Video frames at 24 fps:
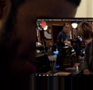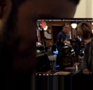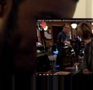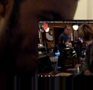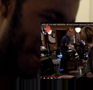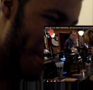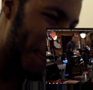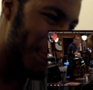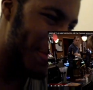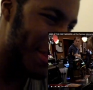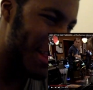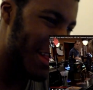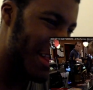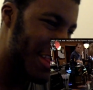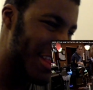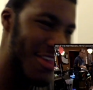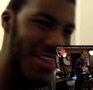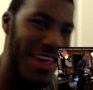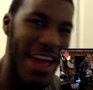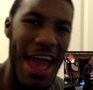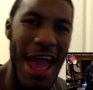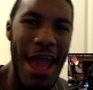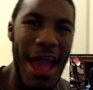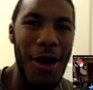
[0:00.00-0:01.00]
why was he
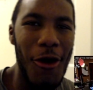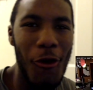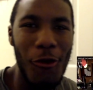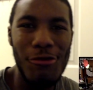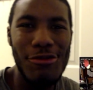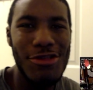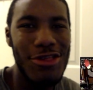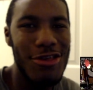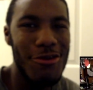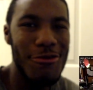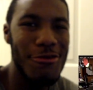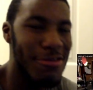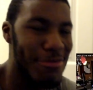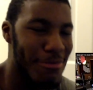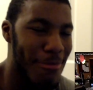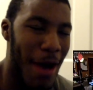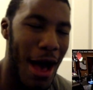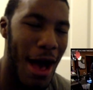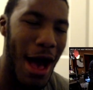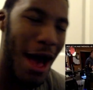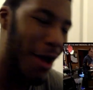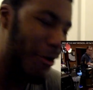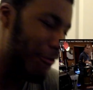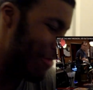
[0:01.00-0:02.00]
such an a-hole to his
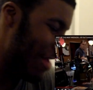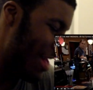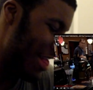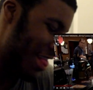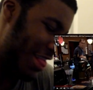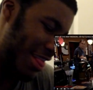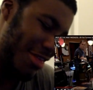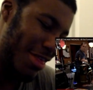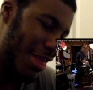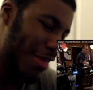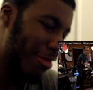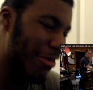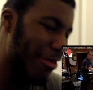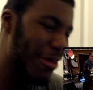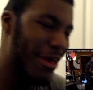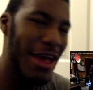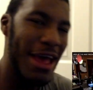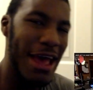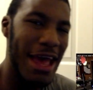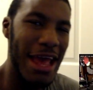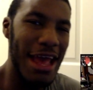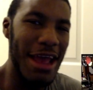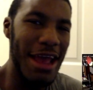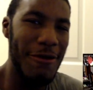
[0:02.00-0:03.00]
mom? That's just,
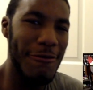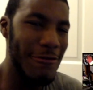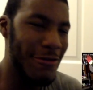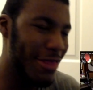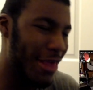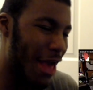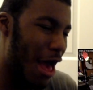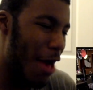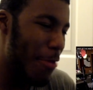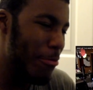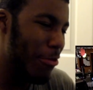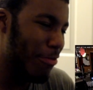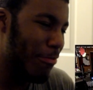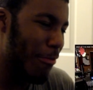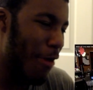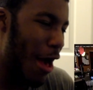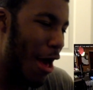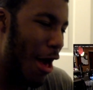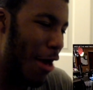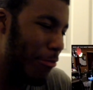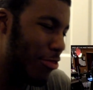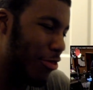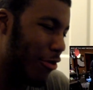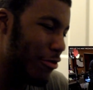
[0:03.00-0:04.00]
every time his
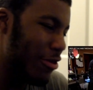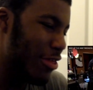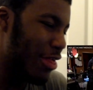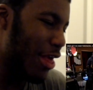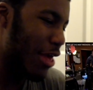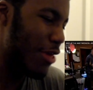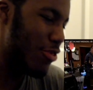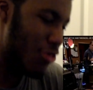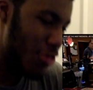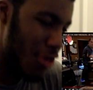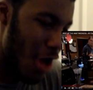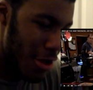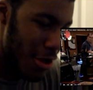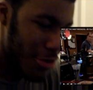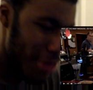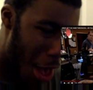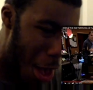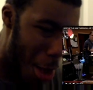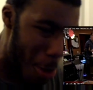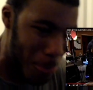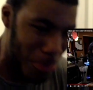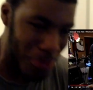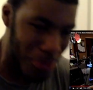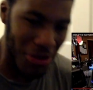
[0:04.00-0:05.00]
mom talks, he's like, shut
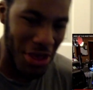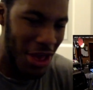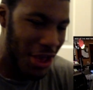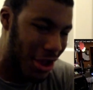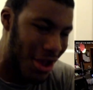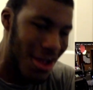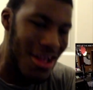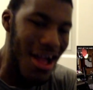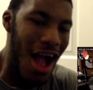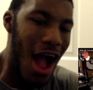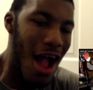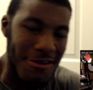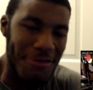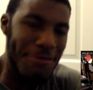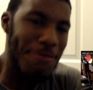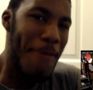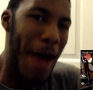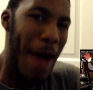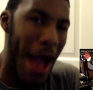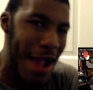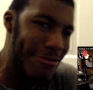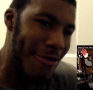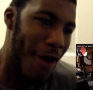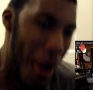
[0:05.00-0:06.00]
up! Get out of
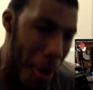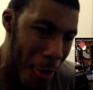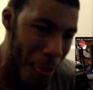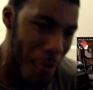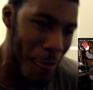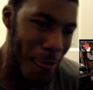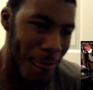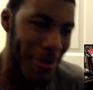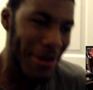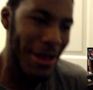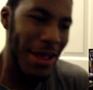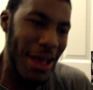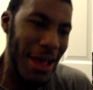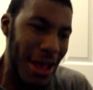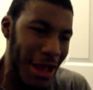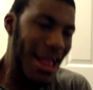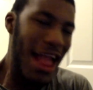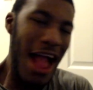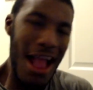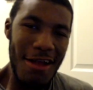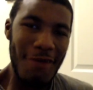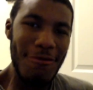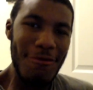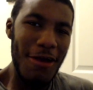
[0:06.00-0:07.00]
my room! Get
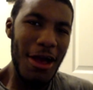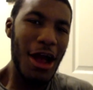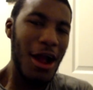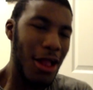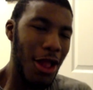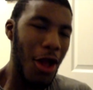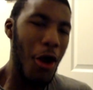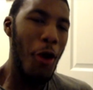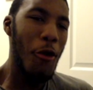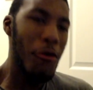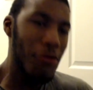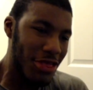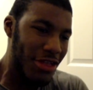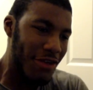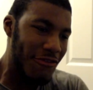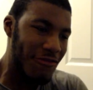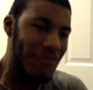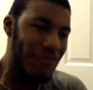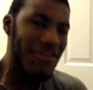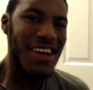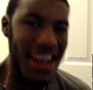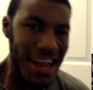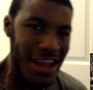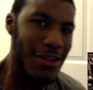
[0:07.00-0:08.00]
out of, close the
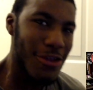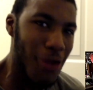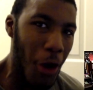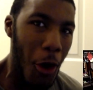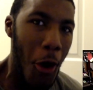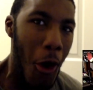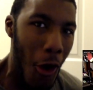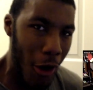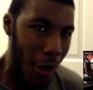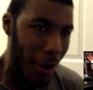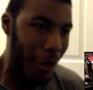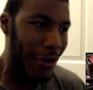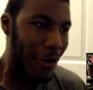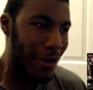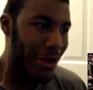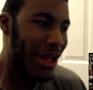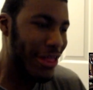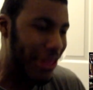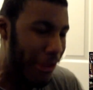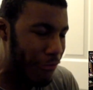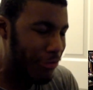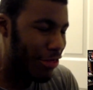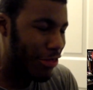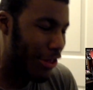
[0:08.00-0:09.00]
fucking door!
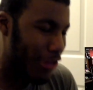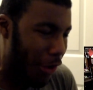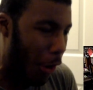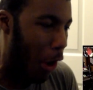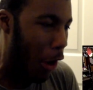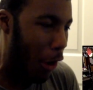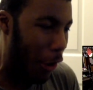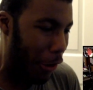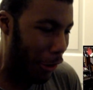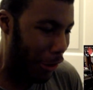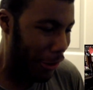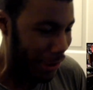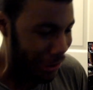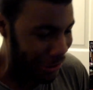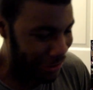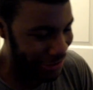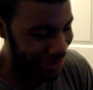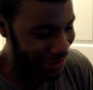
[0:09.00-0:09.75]
Close the door!